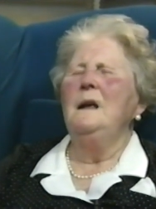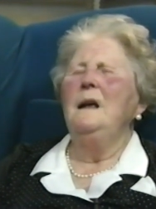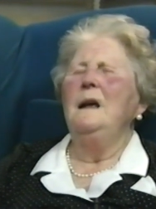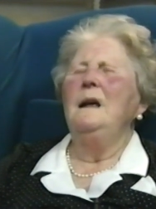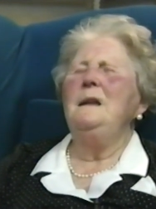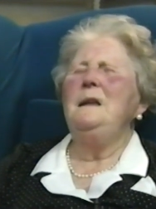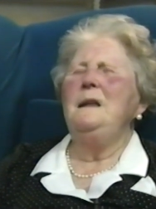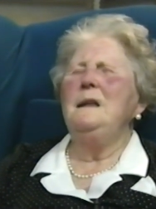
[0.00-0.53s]

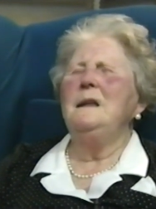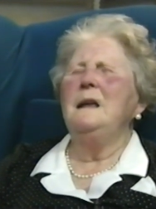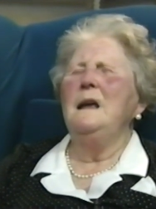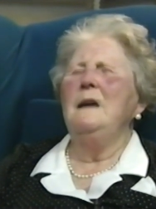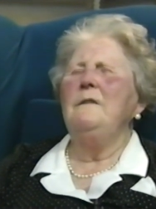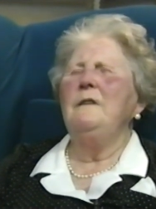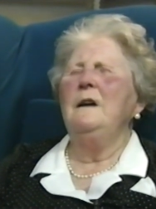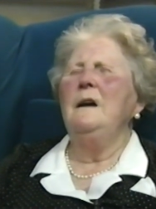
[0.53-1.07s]
and he
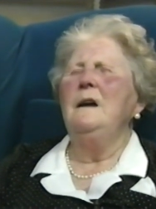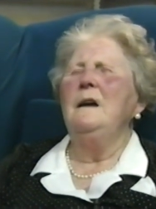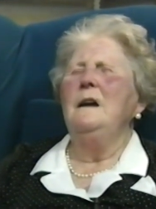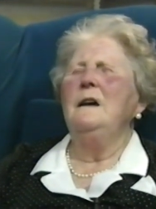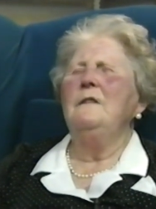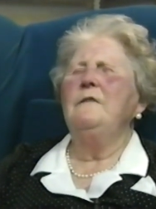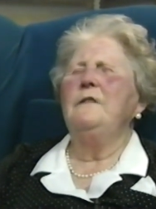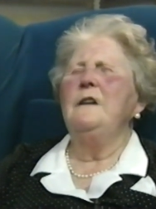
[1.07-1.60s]
gave her
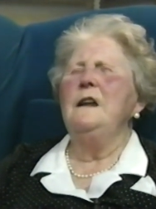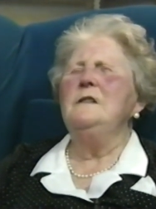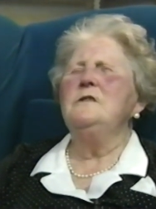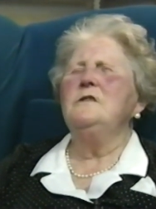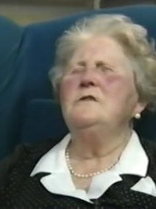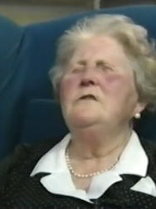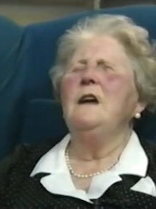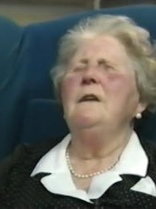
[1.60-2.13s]
a
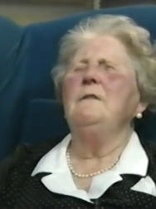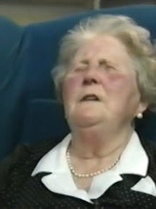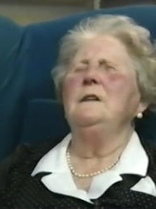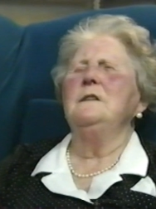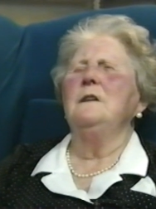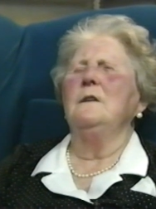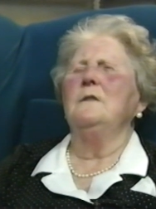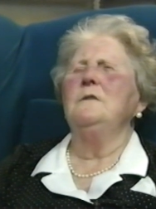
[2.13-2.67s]
French travel
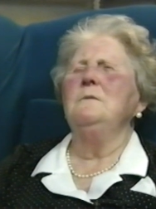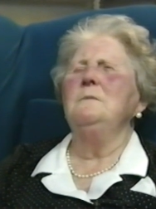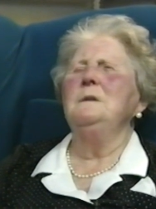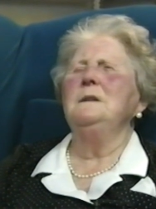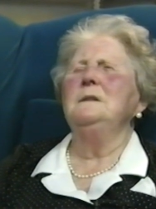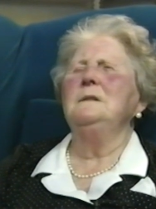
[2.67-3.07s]
document.